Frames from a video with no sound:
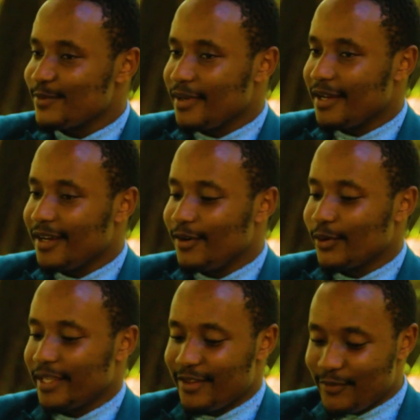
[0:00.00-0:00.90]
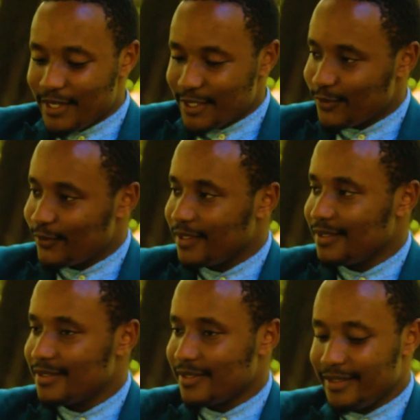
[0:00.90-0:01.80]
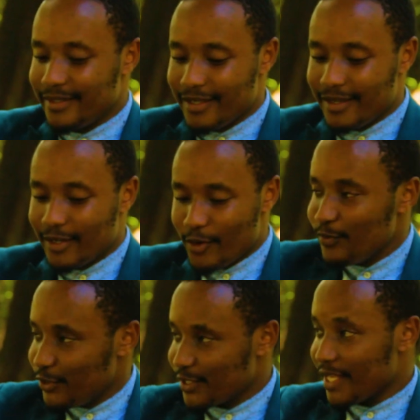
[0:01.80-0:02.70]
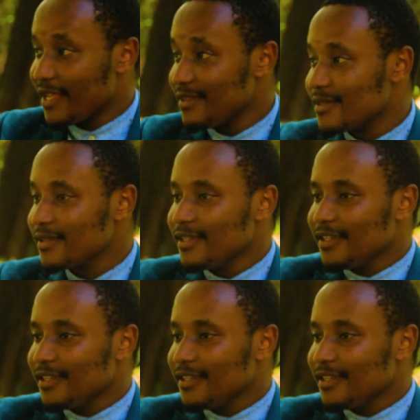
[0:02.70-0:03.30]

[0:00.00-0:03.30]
The various fields in computer science.